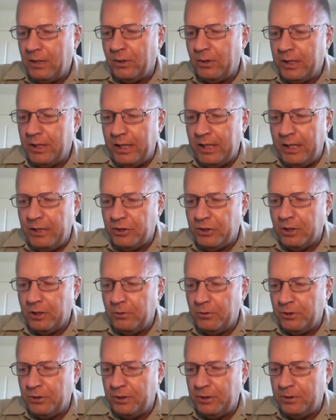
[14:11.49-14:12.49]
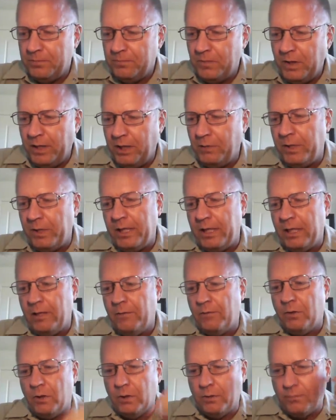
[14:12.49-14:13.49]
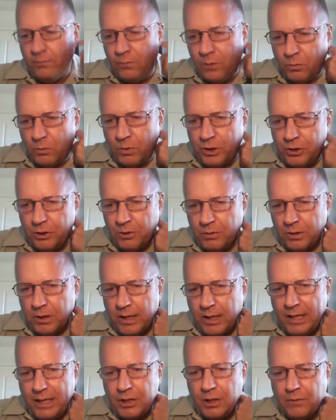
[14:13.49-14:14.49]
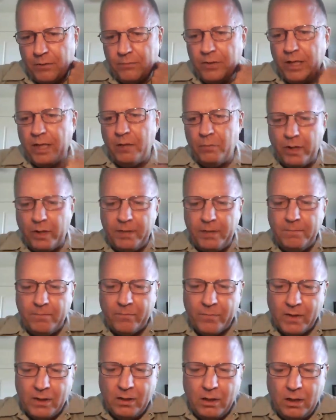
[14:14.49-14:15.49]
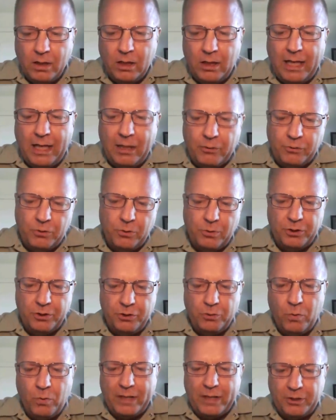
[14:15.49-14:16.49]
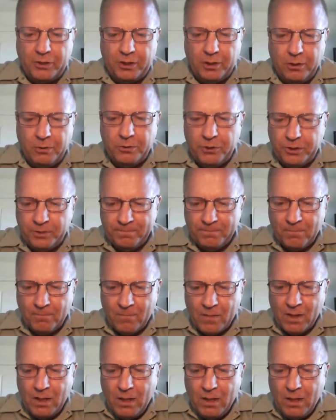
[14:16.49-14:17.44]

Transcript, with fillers: on the East Coast, and we have our Fort Huachuca HF Gateway uh, out towards the West Coast.